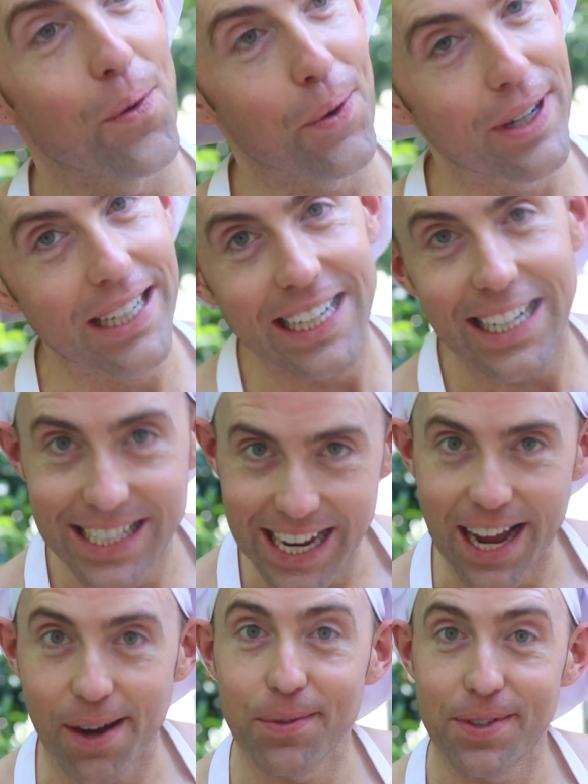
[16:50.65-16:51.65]
we're gonna get
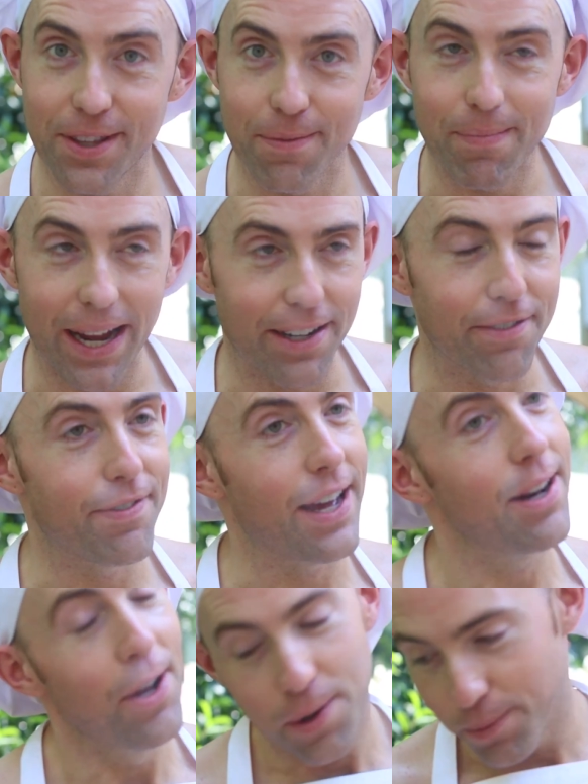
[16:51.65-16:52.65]
down to the main
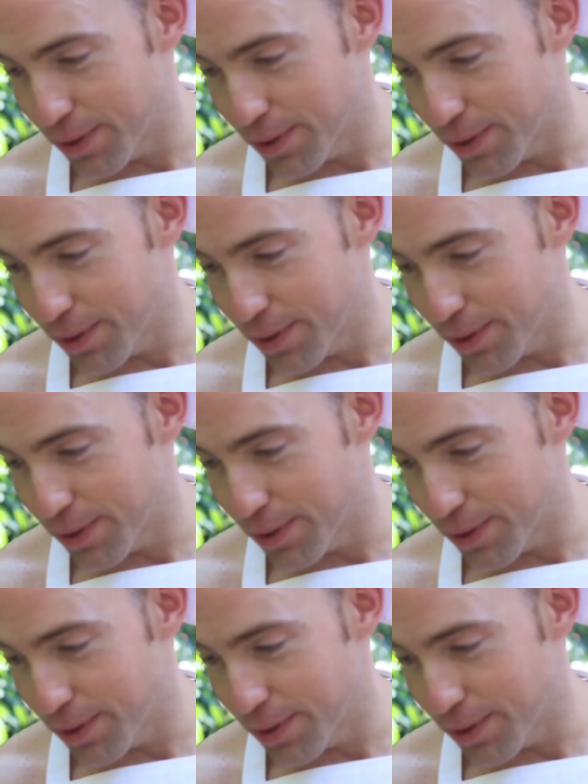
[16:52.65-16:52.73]
event.